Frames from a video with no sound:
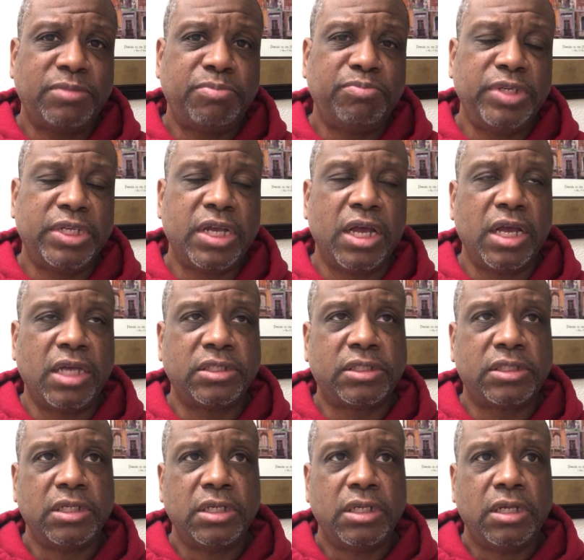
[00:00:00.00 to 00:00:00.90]

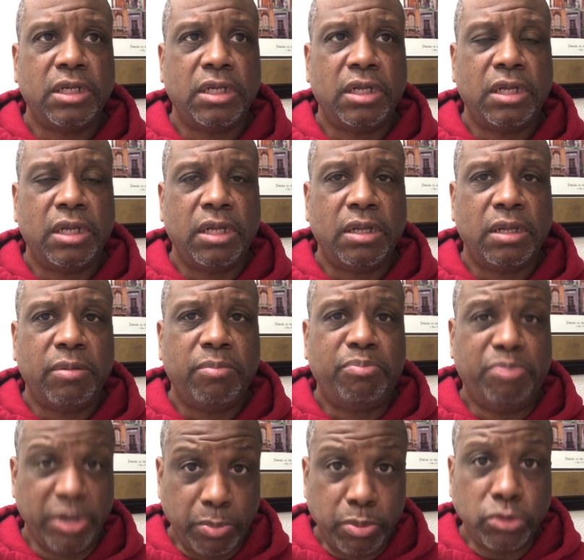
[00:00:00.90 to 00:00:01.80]
because
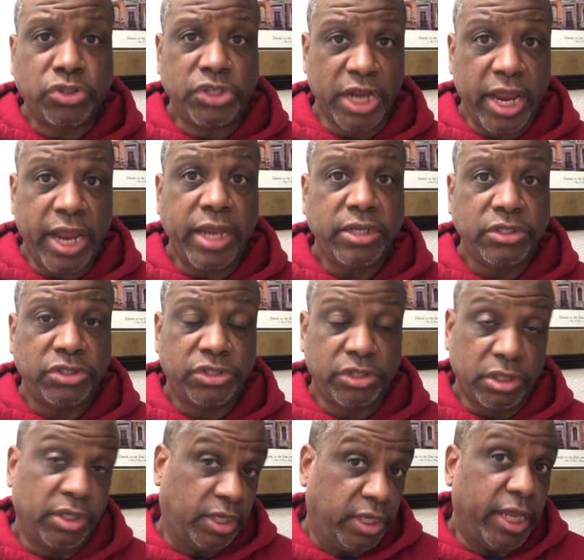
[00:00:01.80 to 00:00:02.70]
people
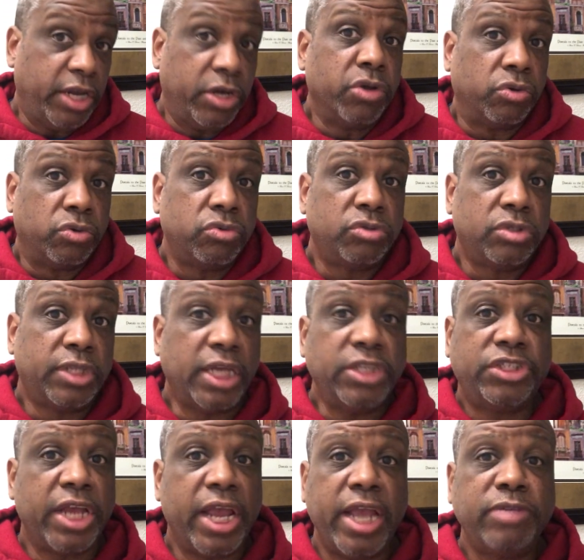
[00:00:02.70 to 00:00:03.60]
change. They do. They
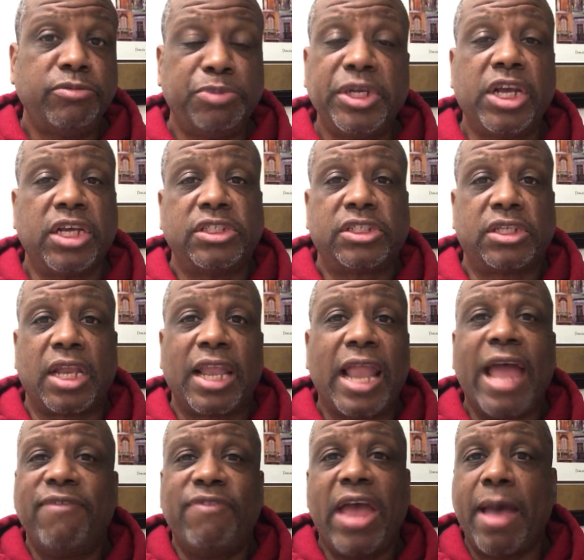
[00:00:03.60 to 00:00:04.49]
change because
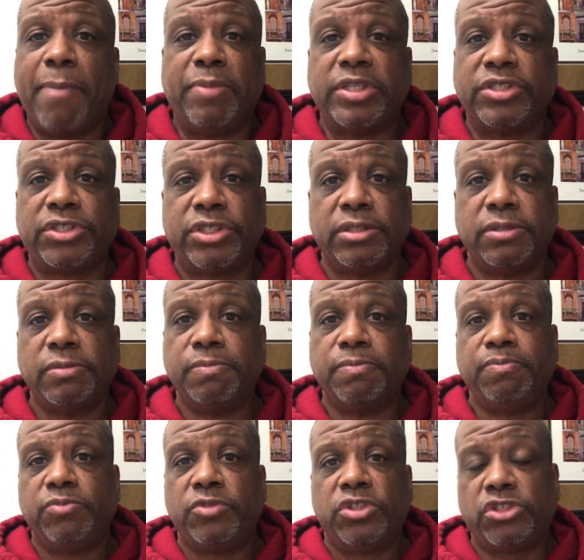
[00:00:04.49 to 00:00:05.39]
life happens.
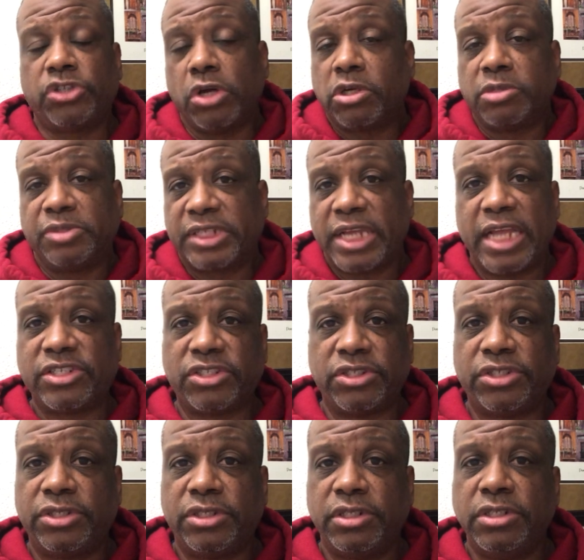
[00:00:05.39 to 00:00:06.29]

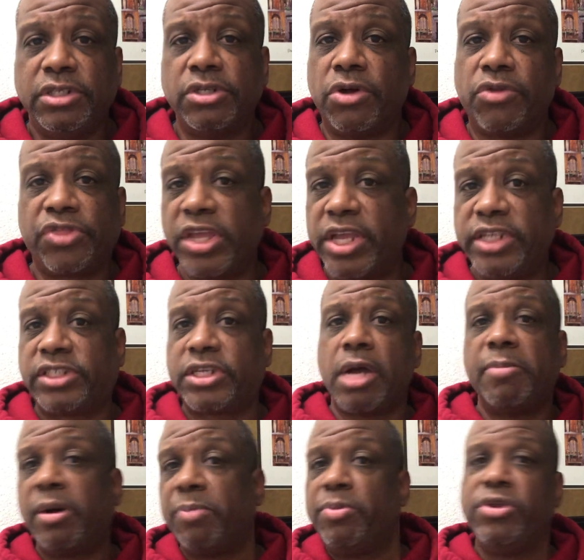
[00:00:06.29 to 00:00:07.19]
Circumstances, you know, things
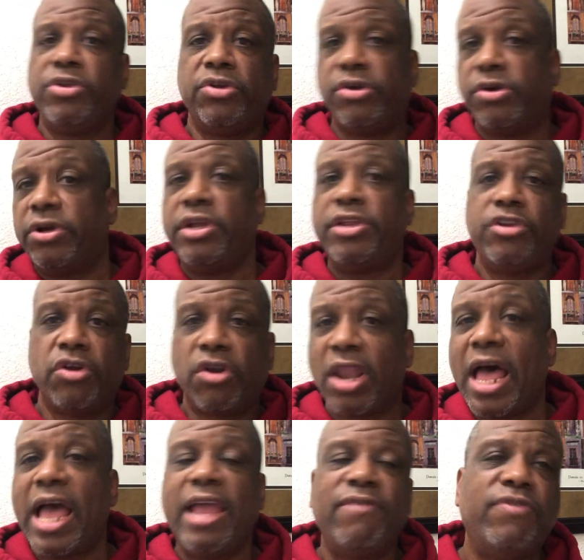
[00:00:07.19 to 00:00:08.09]
come up in your in your
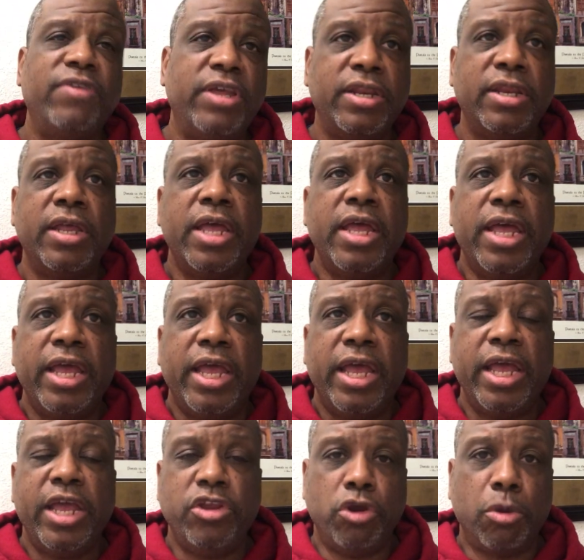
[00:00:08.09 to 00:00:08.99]
life and
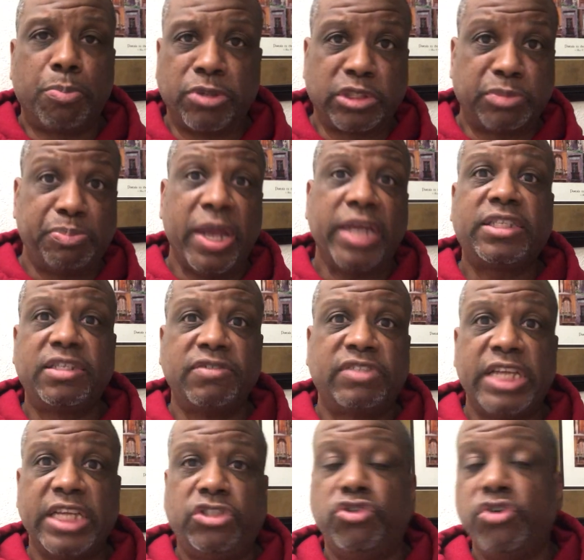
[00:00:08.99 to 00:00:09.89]
and your
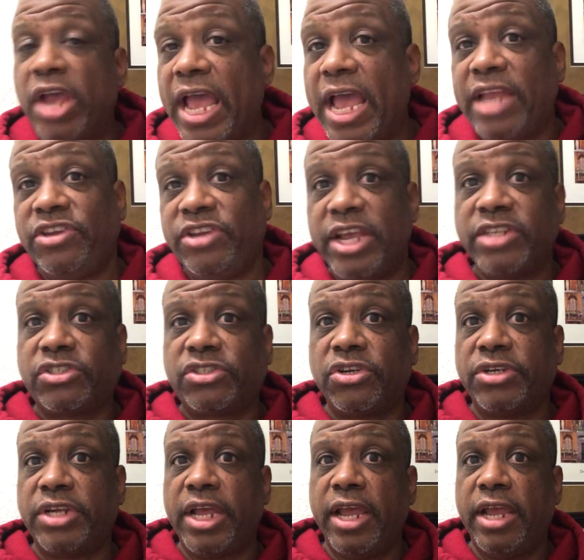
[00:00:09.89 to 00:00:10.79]
perspectives that you had
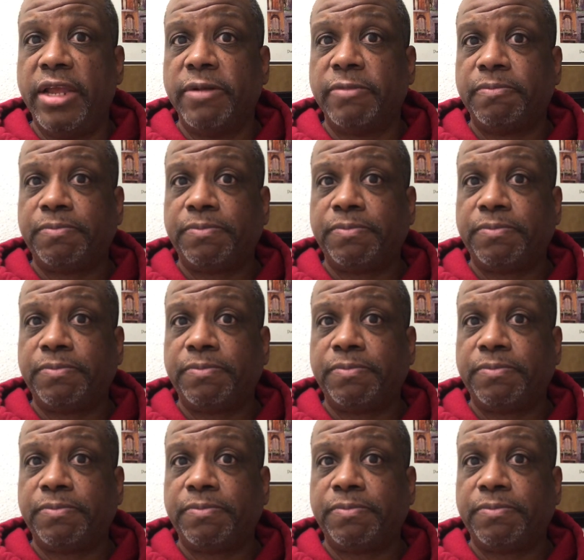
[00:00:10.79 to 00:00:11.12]
yesterday,